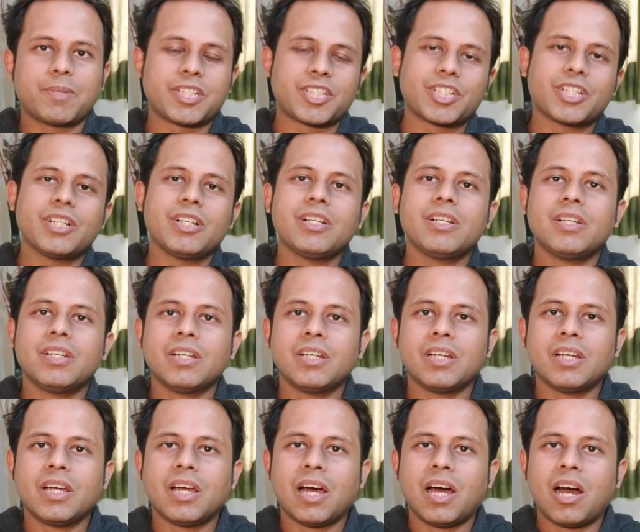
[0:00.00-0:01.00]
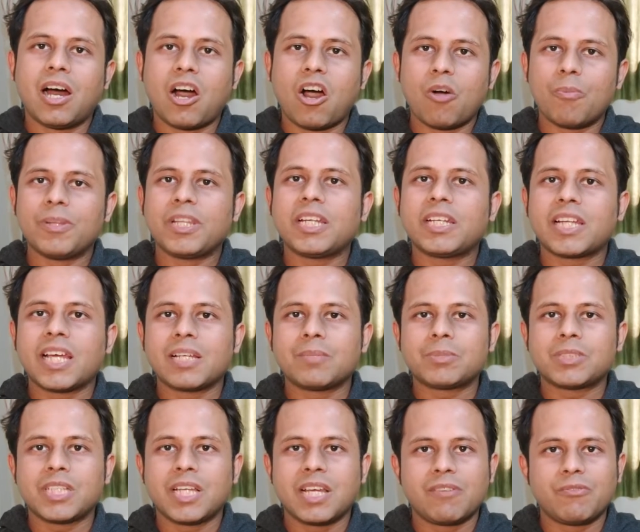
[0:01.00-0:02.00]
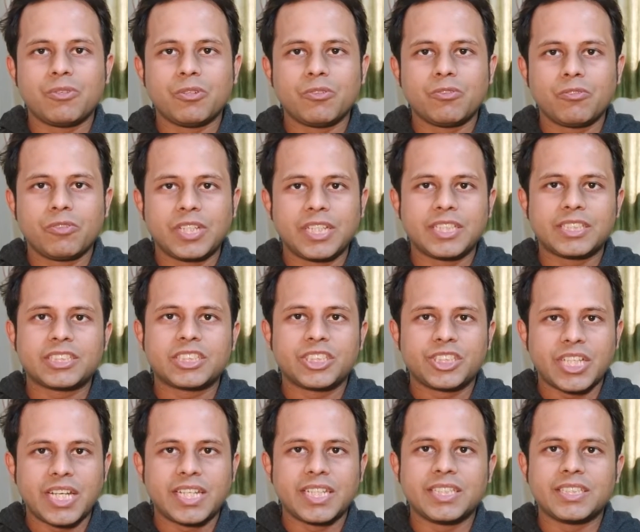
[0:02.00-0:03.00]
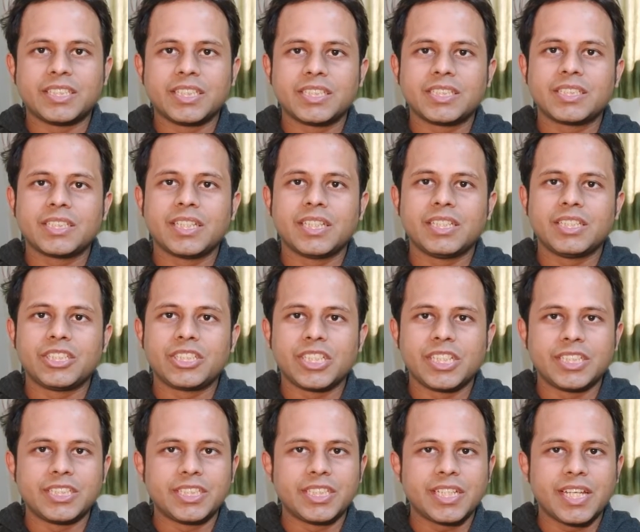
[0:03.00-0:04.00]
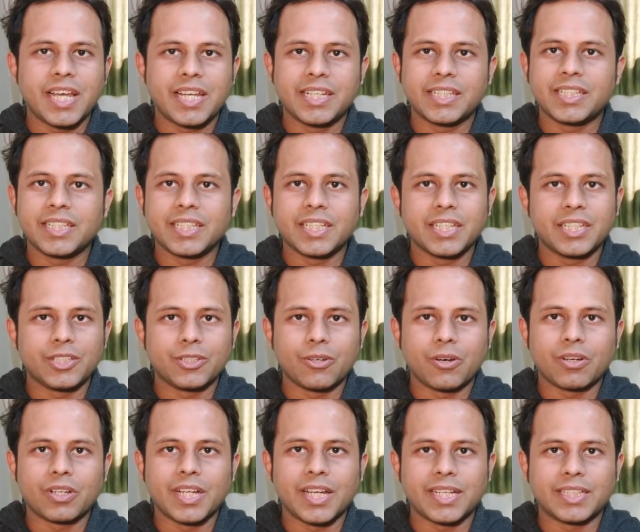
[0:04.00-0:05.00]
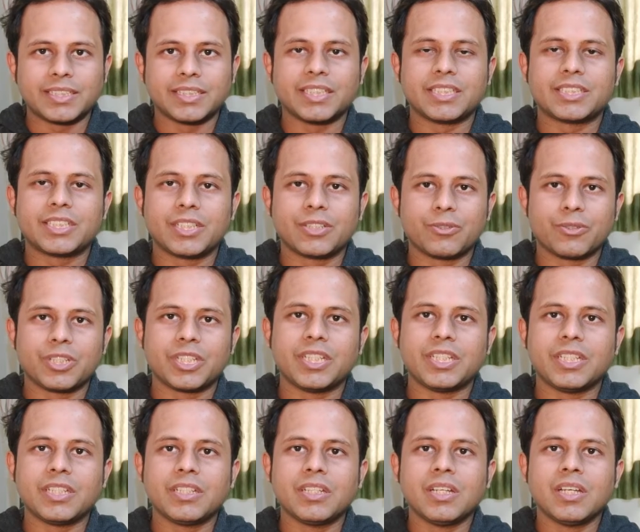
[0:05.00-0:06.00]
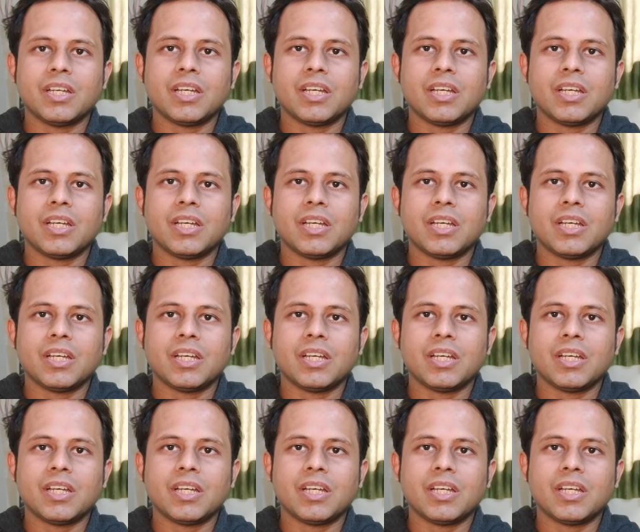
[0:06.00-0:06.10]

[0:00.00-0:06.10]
Special. How many times have you faced challenges in changing anything in your existing routine,